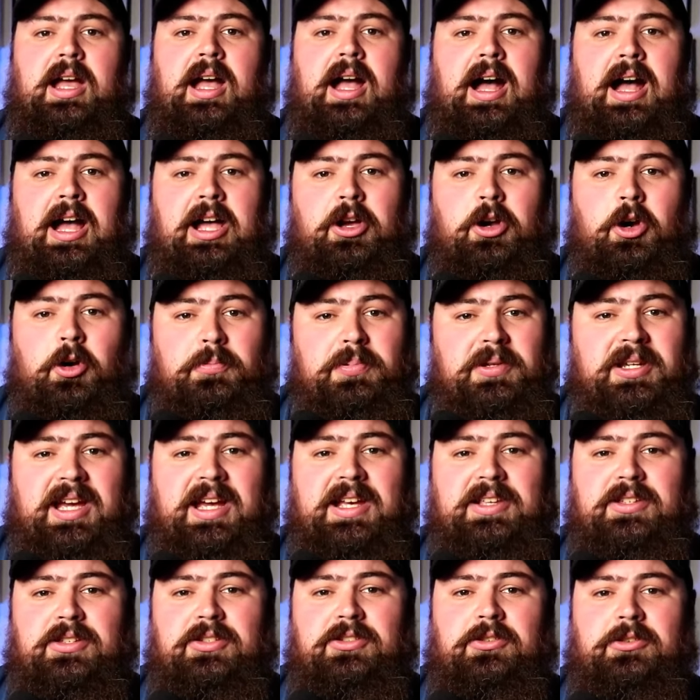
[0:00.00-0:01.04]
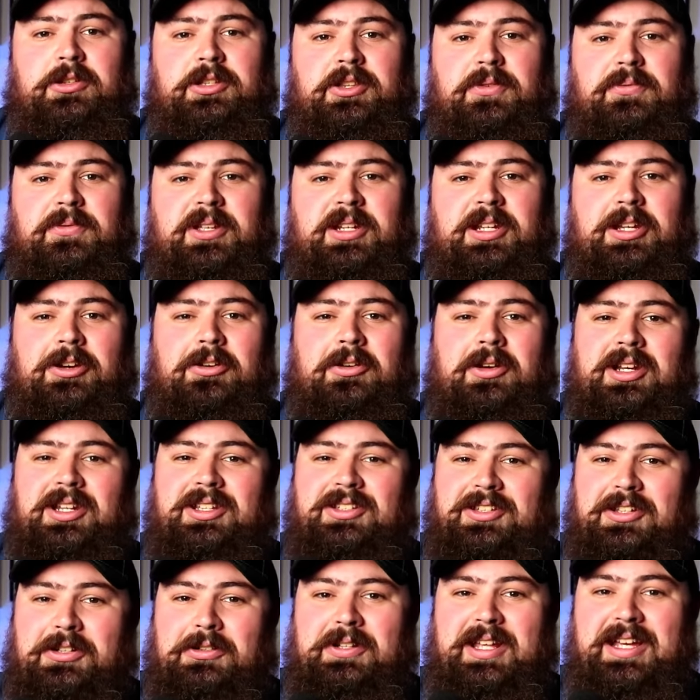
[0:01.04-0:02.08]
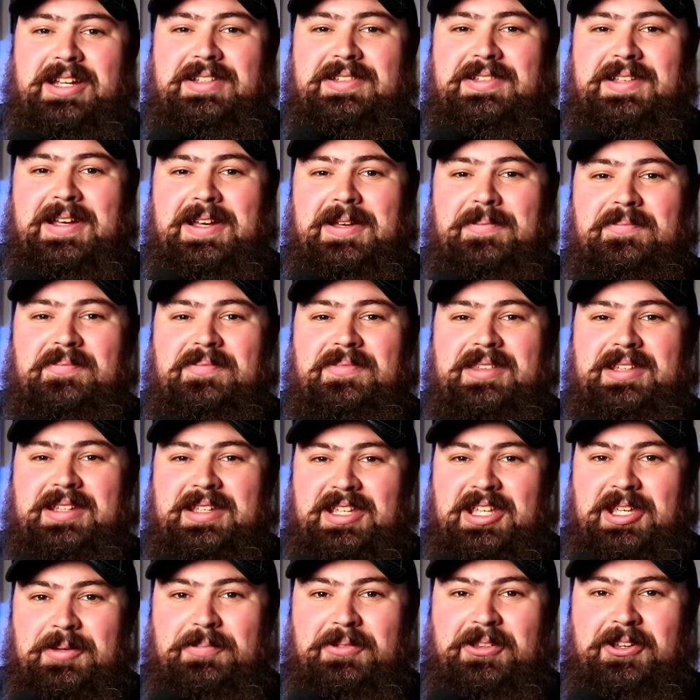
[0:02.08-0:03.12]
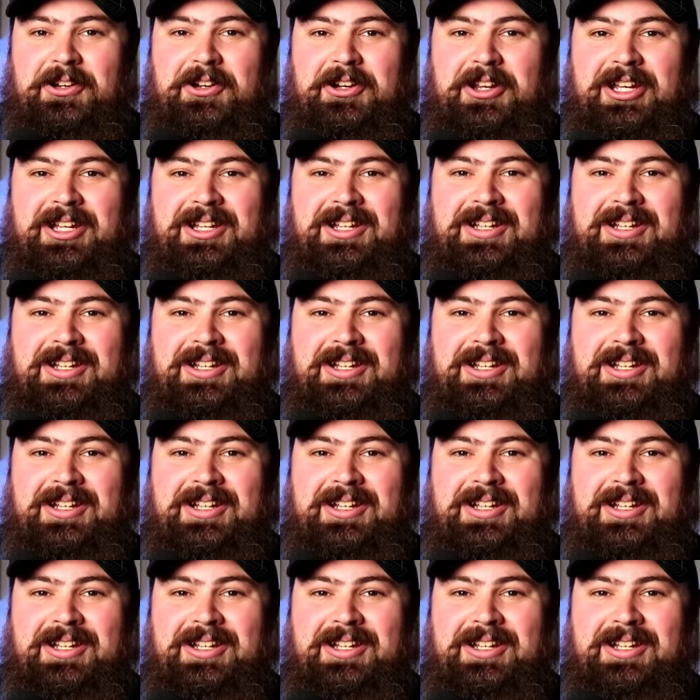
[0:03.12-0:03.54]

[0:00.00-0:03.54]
I hope you guys enjoyed the video, and until next time, keep learning.